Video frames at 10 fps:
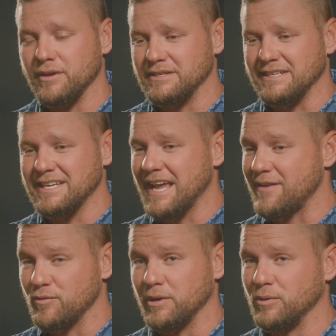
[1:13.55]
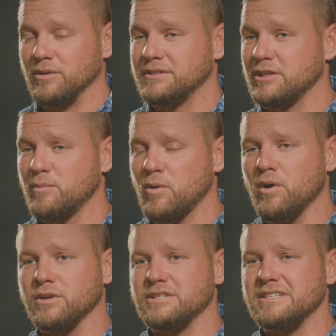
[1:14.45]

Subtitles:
He's not saying everybody will listen to my words.